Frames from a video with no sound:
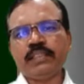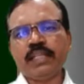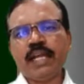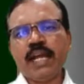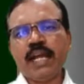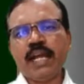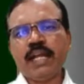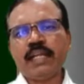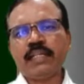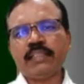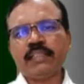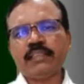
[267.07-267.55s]

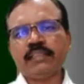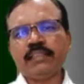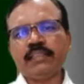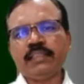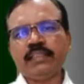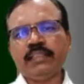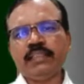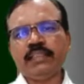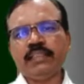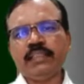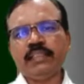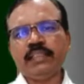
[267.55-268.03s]
at
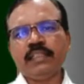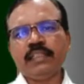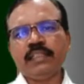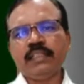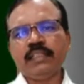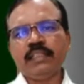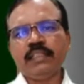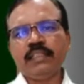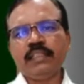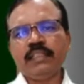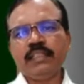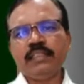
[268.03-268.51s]
C
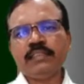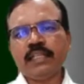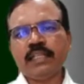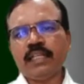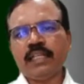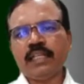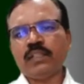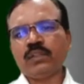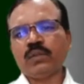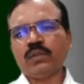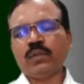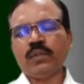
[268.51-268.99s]
is
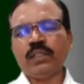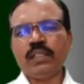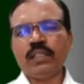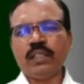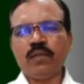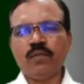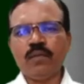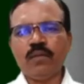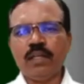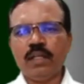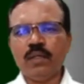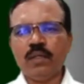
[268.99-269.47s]
also
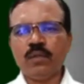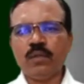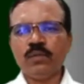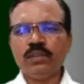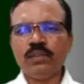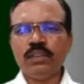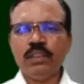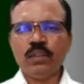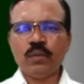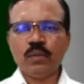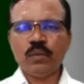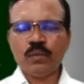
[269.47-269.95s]
equal to
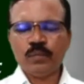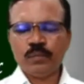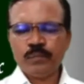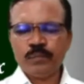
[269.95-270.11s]
0.